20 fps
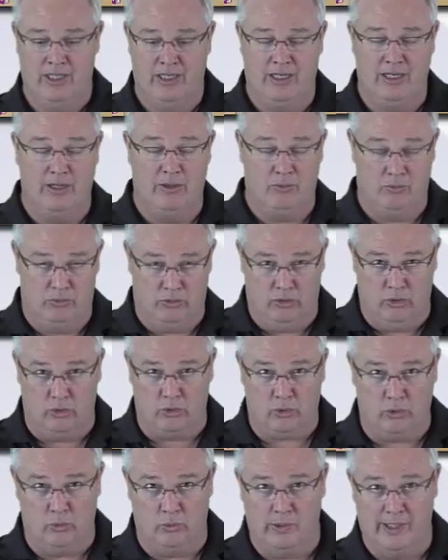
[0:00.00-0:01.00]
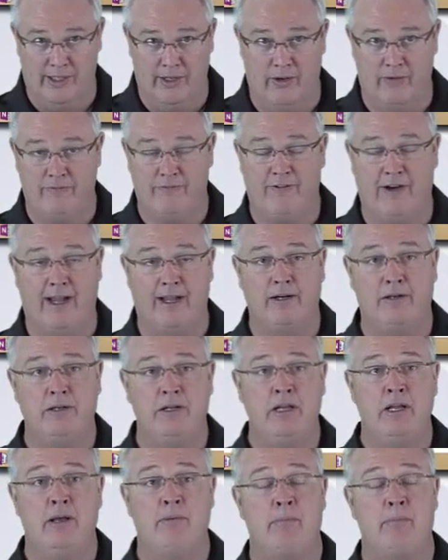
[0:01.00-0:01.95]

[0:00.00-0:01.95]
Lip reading: local OneNote file,